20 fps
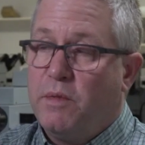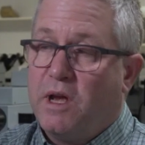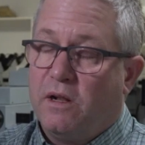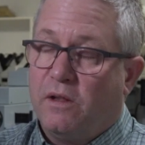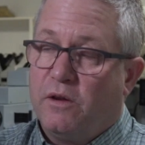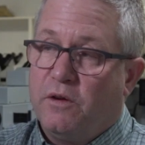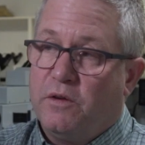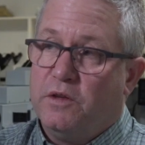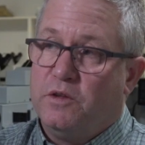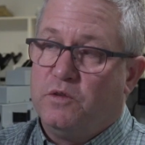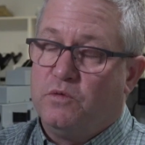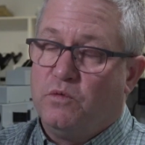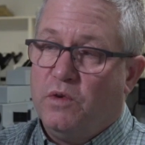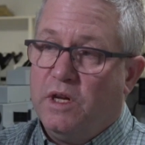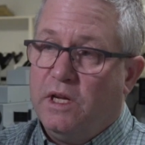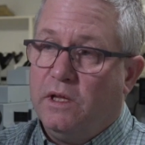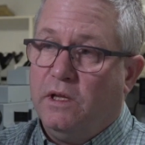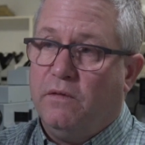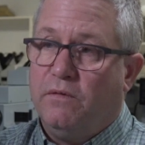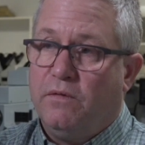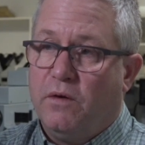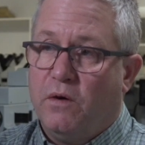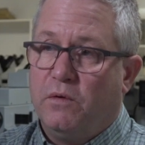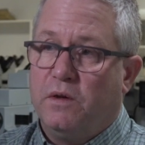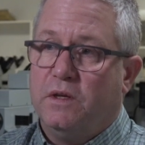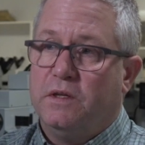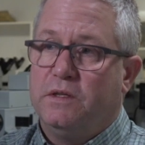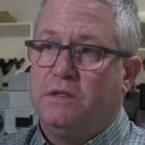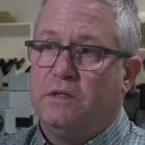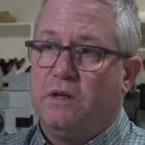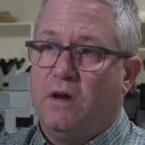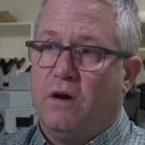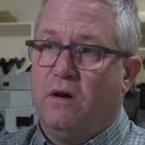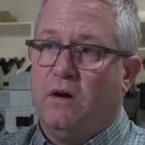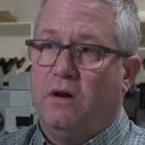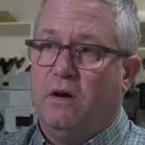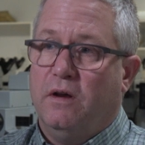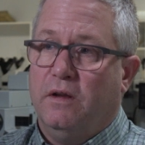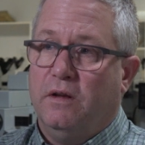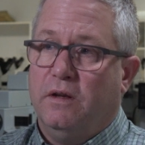Metal Earth is really focused
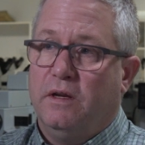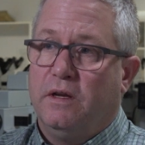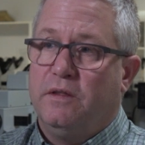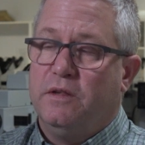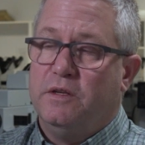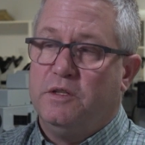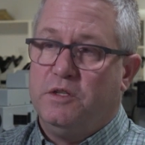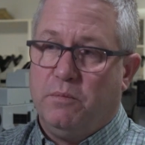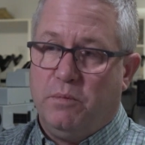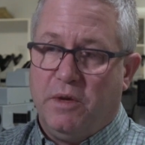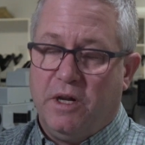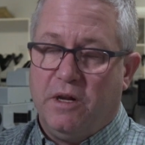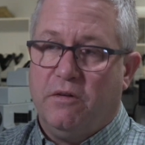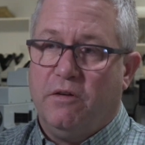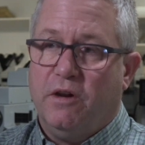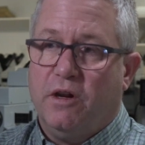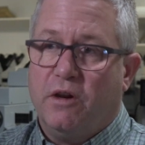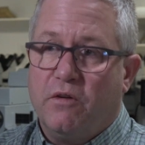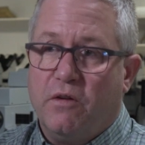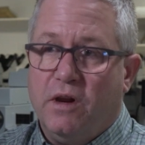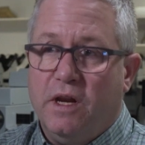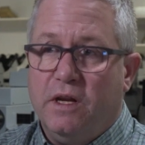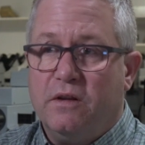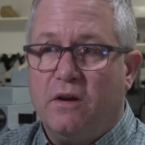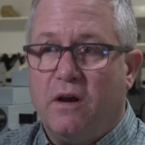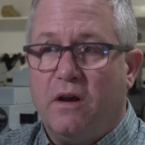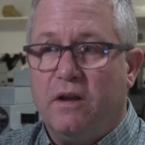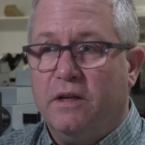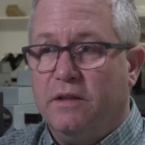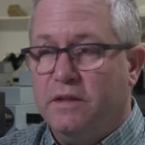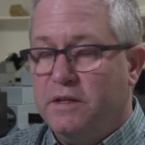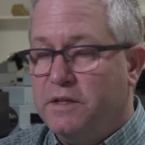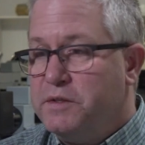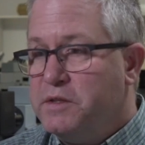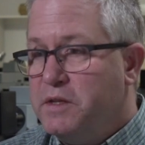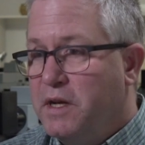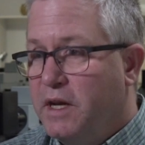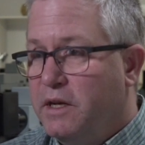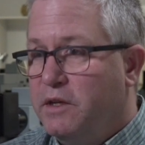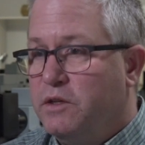on the Superior Craton at this
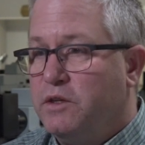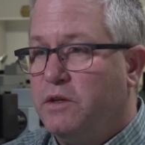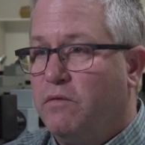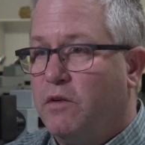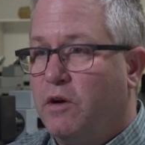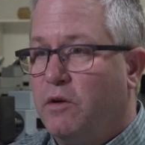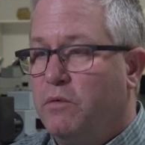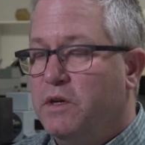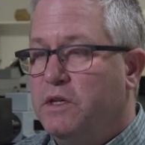stage of our